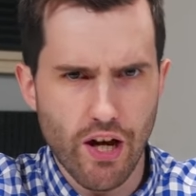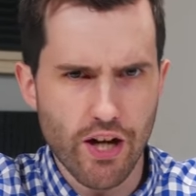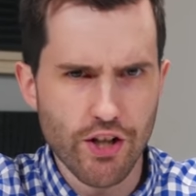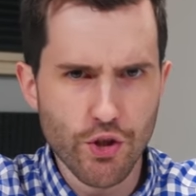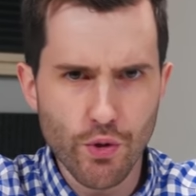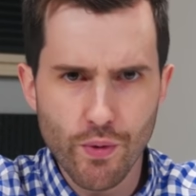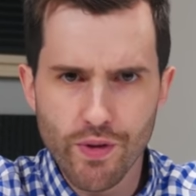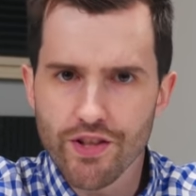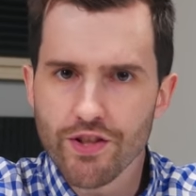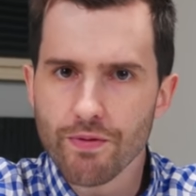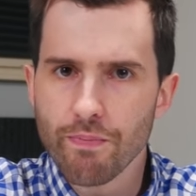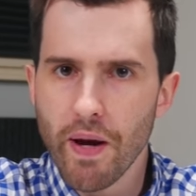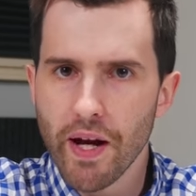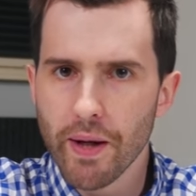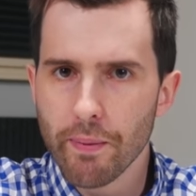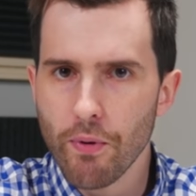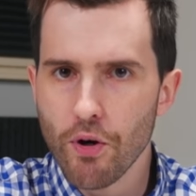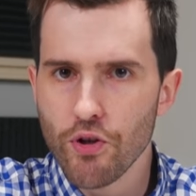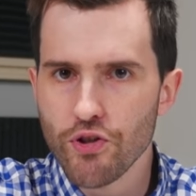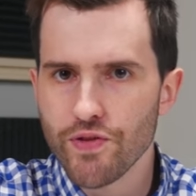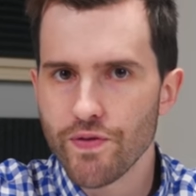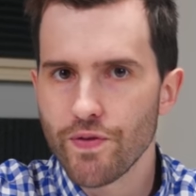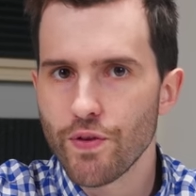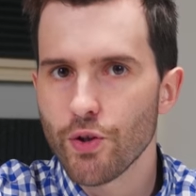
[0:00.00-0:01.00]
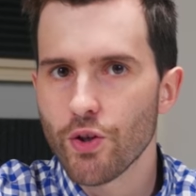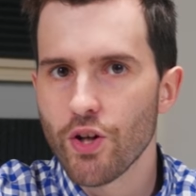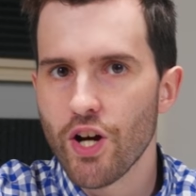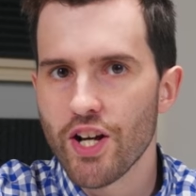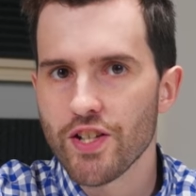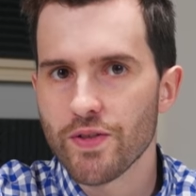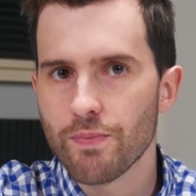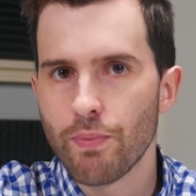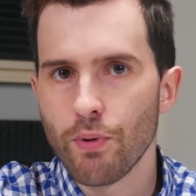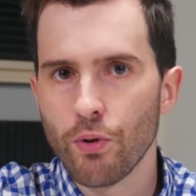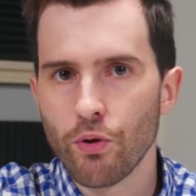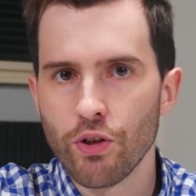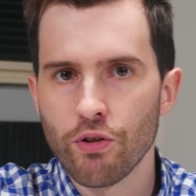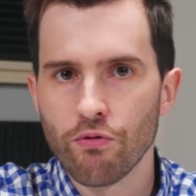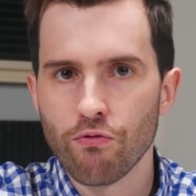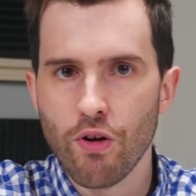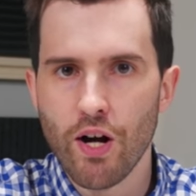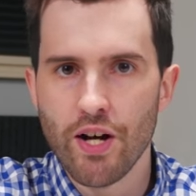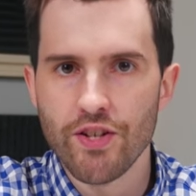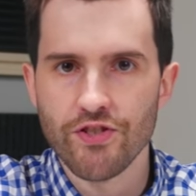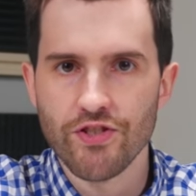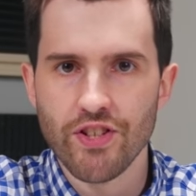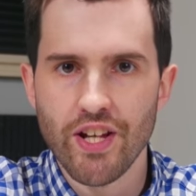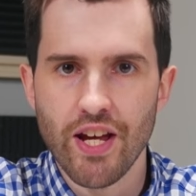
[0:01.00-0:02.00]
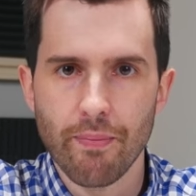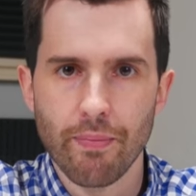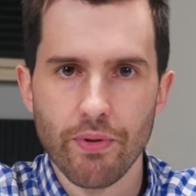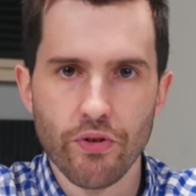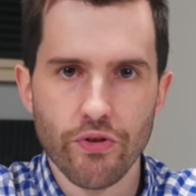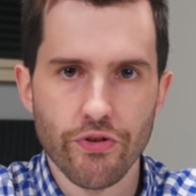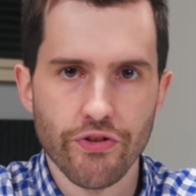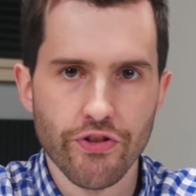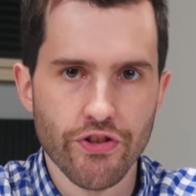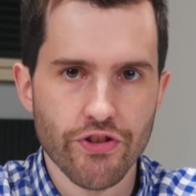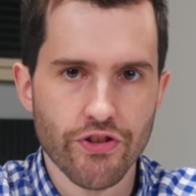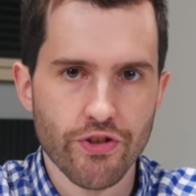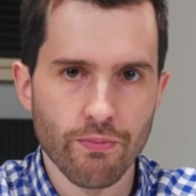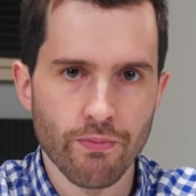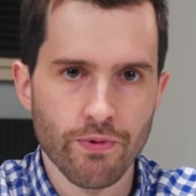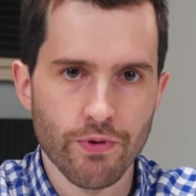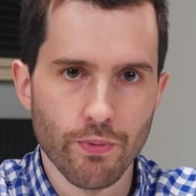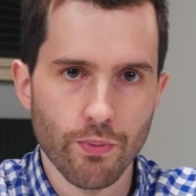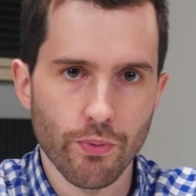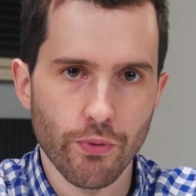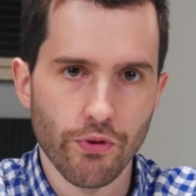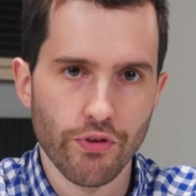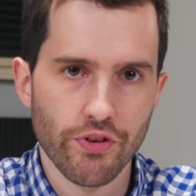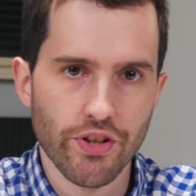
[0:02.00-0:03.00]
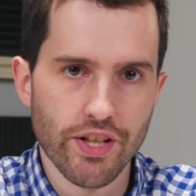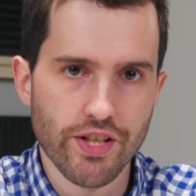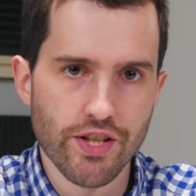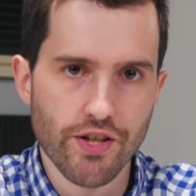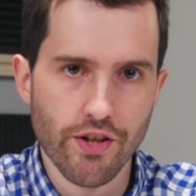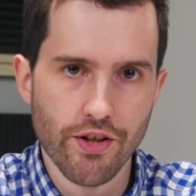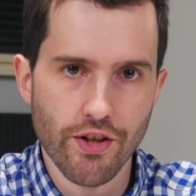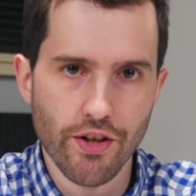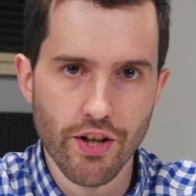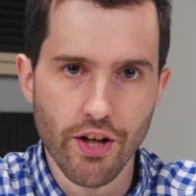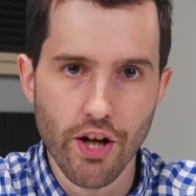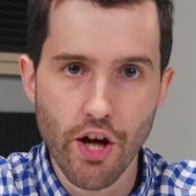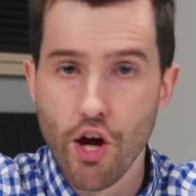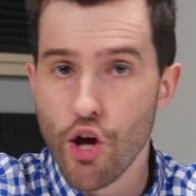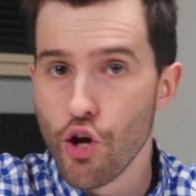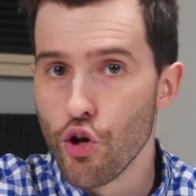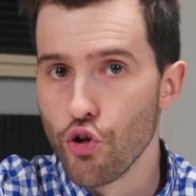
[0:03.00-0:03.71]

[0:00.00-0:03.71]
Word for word: I do expect most of you guys building Ryzen APU systems will stick to the